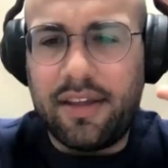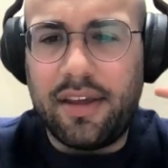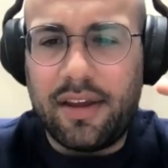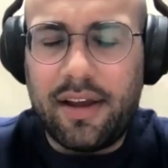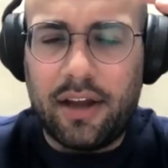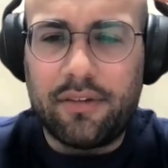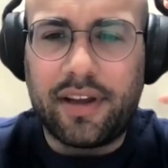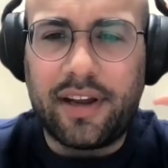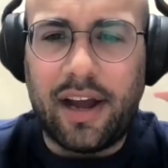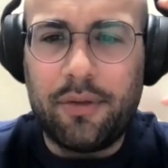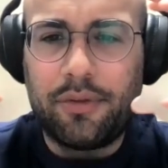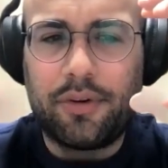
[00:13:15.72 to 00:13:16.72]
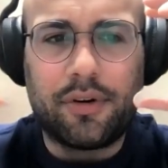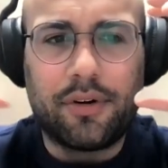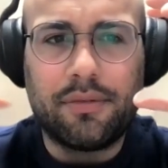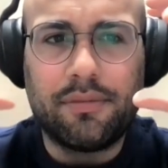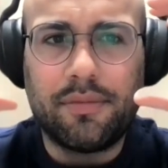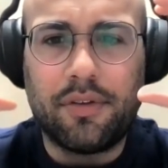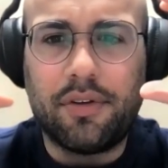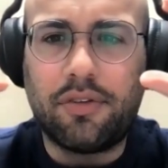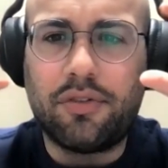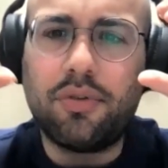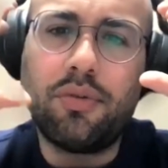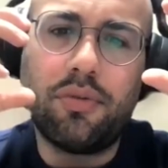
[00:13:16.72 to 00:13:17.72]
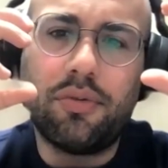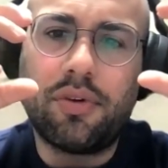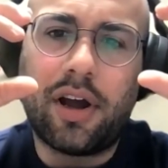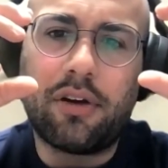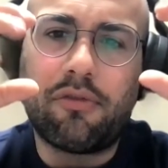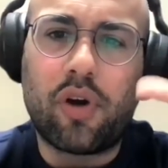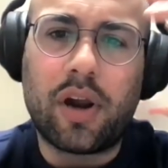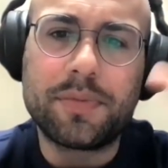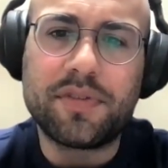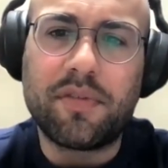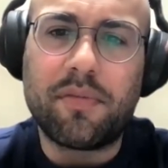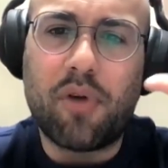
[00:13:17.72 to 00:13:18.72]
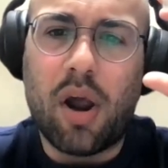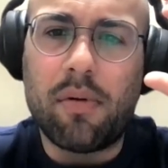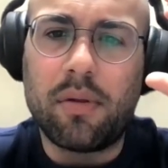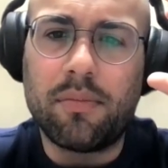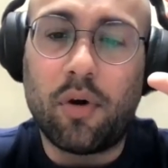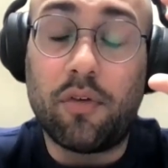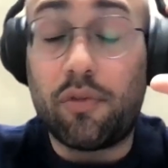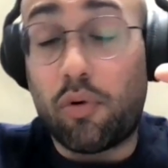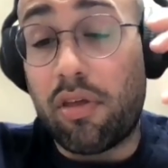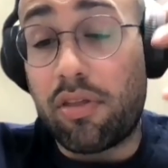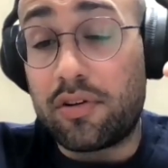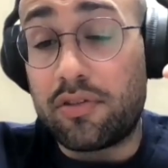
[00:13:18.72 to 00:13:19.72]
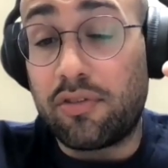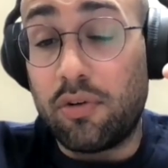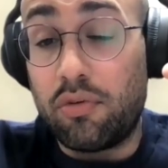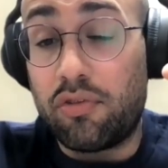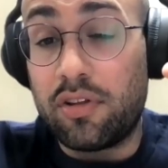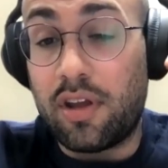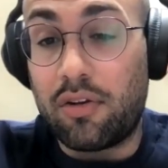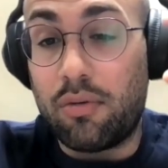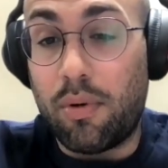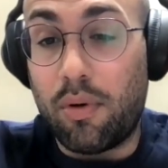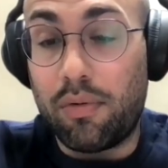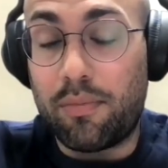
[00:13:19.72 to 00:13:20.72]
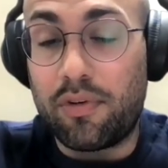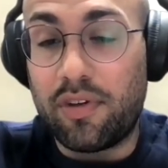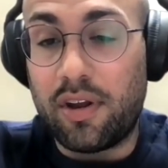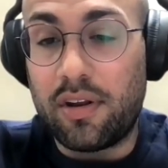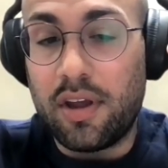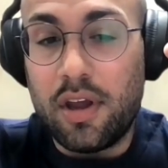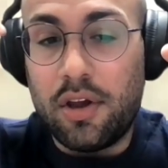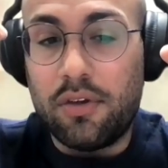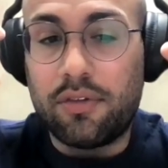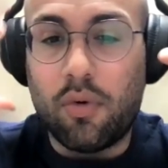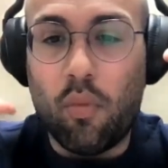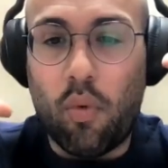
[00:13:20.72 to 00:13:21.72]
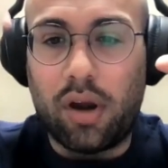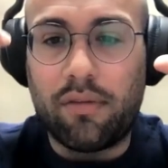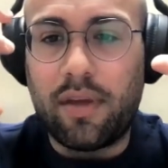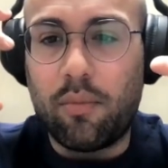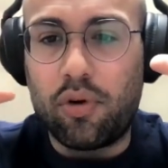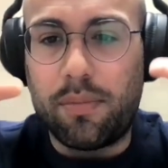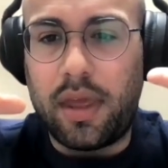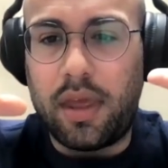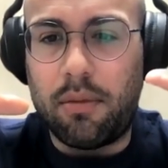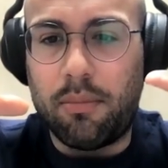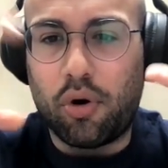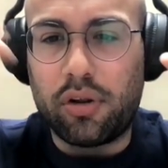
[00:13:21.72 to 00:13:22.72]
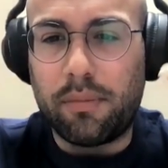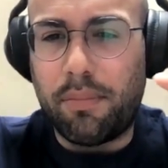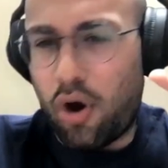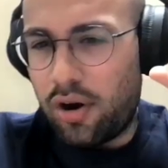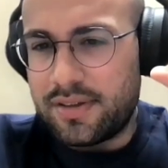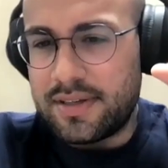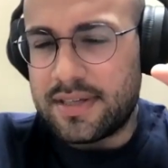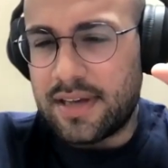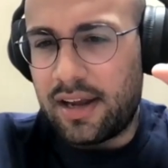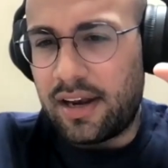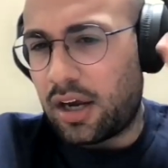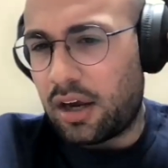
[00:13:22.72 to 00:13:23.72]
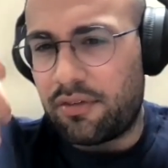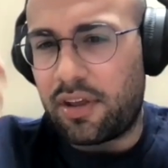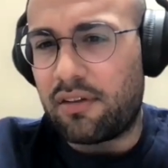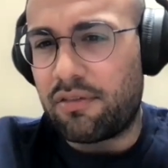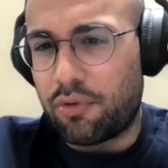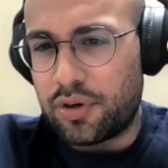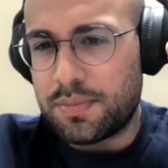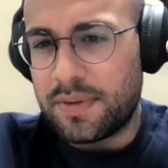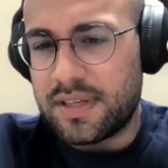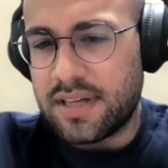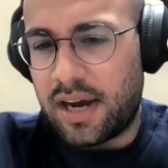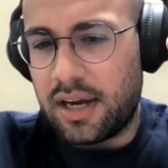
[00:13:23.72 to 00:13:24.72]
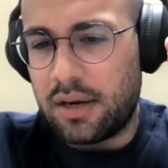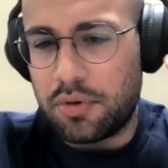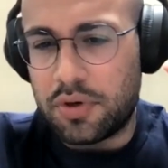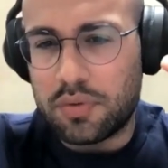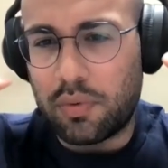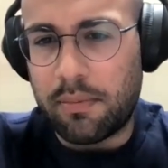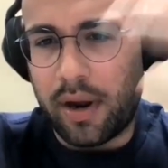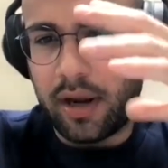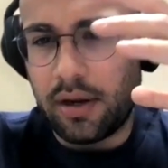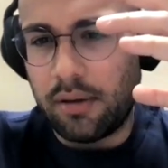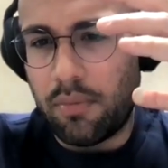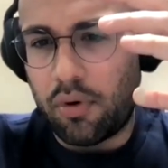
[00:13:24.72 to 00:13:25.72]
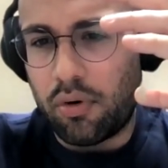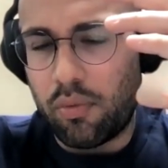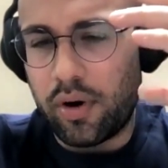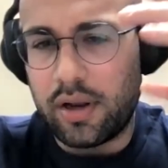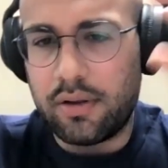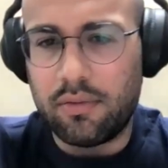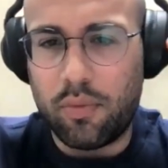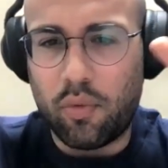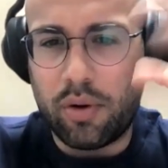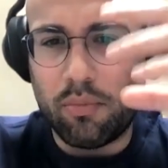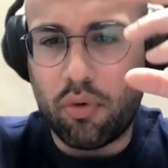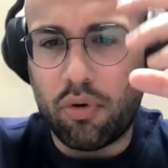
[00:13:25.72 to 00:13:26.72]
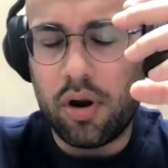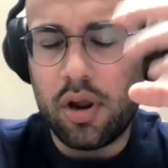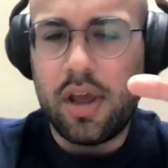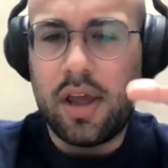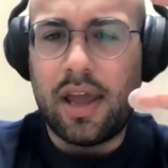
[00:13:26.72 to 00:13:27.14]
the counter, the two kind of realms of the problem, or rather the solution that you both present. So one of them would be more on the policy side and kind of the enforcement side, which is where Michael went more.